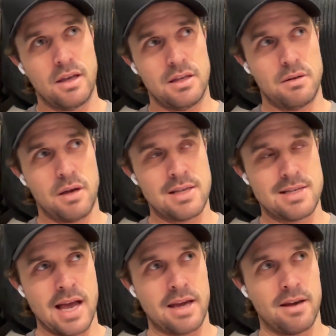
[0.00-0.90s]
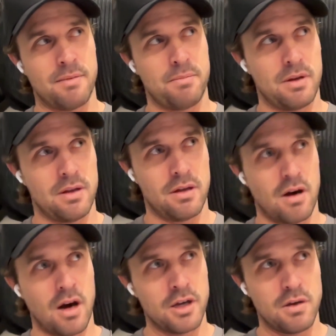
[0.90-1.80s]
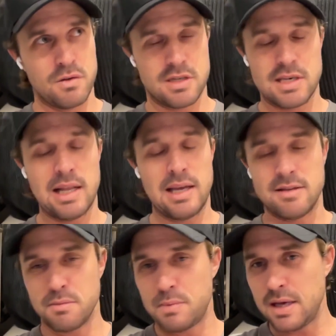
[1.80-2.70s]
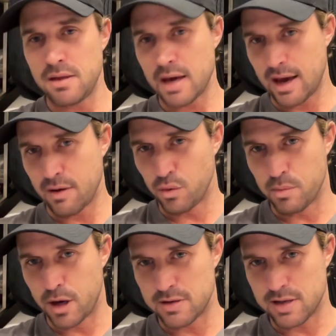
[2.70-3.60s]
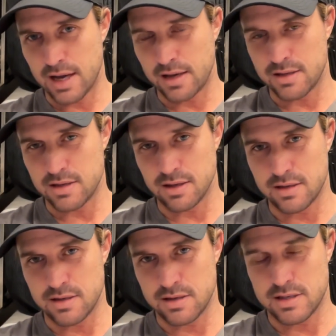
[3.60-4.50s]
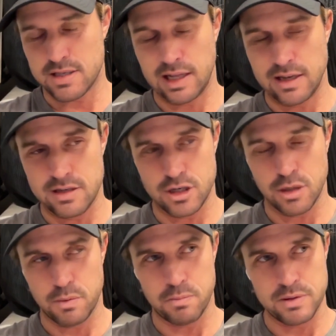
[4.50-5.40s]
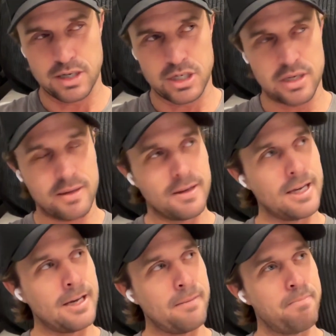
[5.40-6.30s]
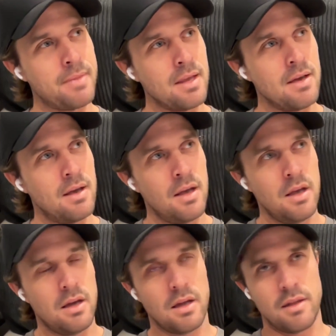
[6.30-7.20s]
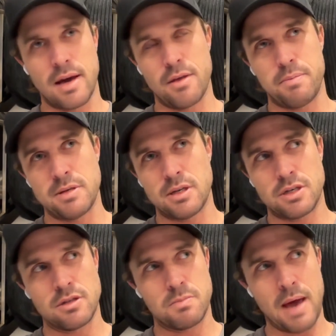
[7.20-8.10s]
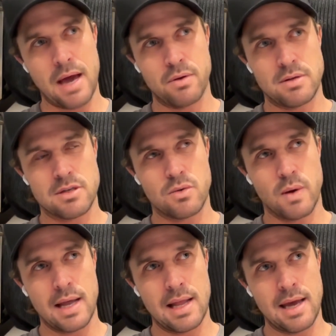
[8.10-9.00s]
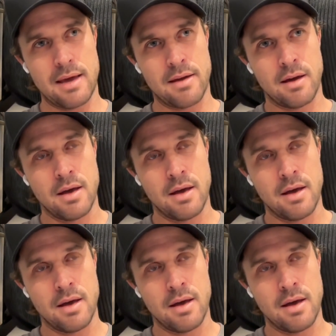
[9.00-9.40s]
it's like are you silly to be there, almost like it's just a silly, stupid position. The other positions, backwards, square leg.